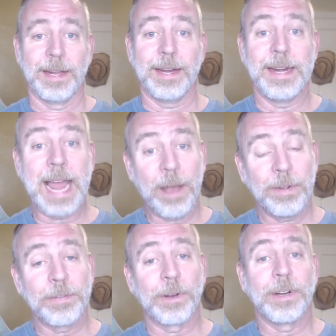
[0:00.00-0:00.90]
Now
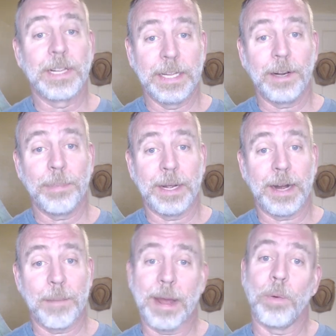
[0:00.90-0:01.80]
we've learned a little bit
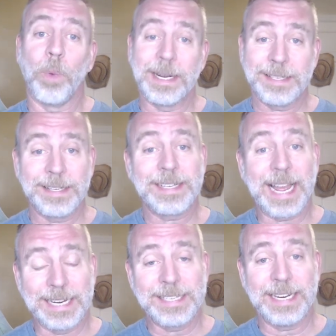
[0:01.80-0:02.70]
about what's inside
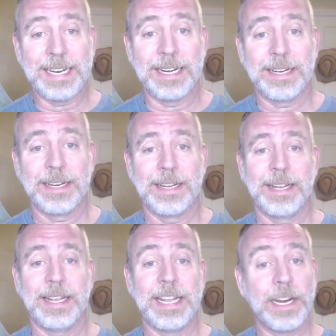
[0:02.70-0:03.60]
a seed.
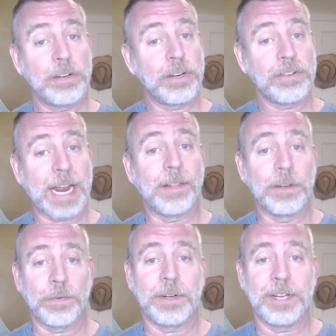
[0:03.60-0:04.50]
Here's your
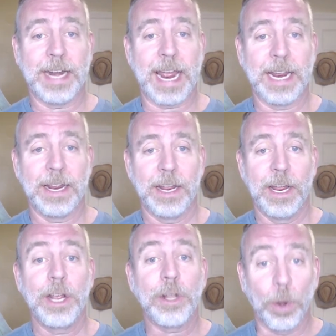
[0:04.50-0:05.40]
challenge for today.
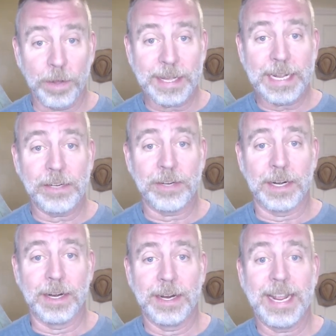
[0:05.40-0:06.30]
Go to the
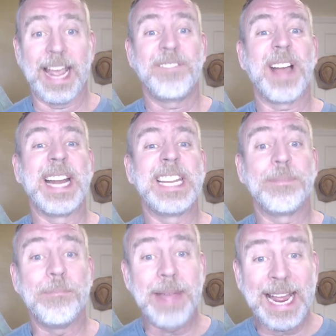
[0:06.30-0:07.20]
kitchen and find as
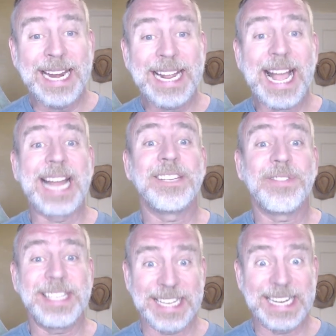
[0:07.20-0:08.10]
many kinds of
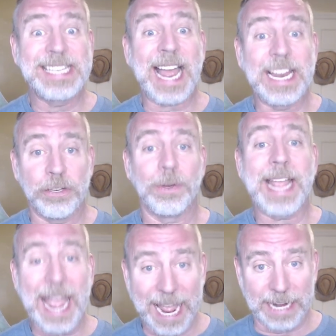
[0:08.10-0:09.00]
seeds as you
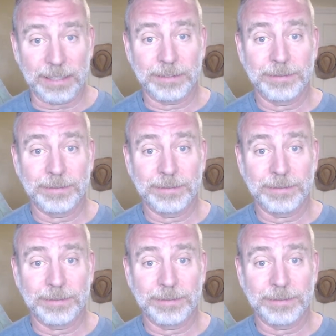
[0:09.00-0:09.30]
can.